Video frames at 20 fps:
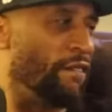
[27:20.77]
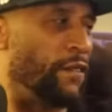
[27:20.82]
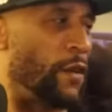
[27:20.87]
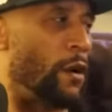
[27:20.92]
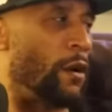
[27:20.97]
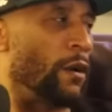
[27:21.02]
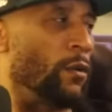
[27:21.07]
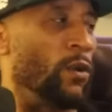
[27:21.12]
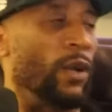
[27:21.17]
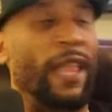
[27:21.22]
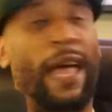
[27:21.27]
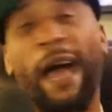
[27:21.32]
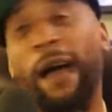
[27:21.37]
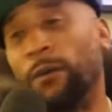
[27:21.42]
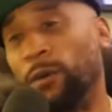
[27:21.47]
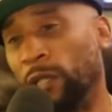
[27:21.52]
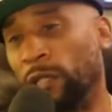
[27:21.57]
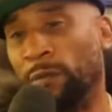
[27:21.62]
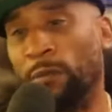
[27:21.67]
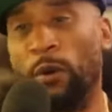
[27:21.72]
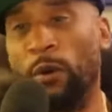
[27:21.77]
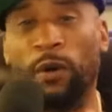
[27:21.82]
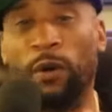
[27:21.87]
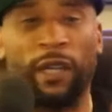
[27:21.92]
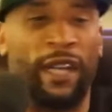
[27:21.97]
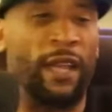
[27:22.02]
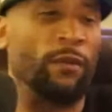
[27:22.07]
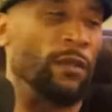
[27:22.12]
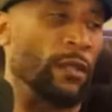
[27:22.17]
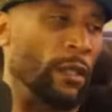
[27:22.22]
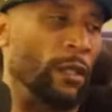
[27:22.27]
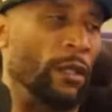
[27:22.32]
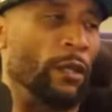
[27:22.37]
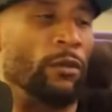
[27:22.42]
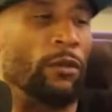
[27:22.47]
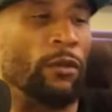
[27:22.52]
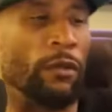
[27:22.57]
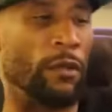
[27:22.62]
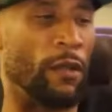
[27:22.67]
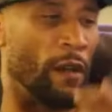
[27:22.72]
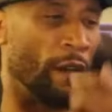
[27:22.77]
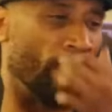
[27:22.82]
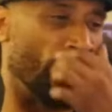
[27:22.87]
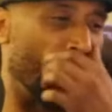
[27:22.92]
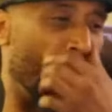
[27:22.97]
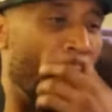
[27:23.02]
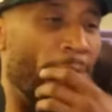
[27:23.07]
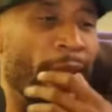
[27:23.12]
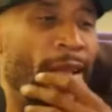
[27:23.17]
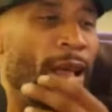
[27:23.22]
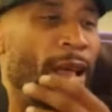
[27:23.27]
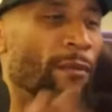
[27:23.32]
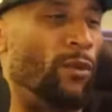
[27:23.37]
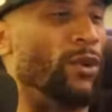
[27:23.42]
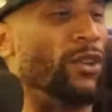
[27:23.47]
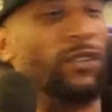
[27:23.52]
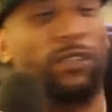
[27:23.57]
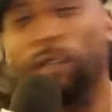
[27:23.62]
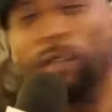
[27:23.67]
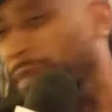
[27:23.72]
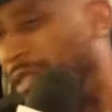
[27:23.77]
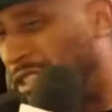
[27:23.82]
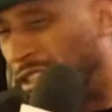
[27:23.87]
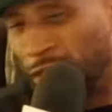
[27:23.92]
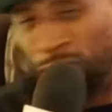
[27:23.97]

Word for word: Fuck, well, I was smoking. They was a little too young for that. But we used to be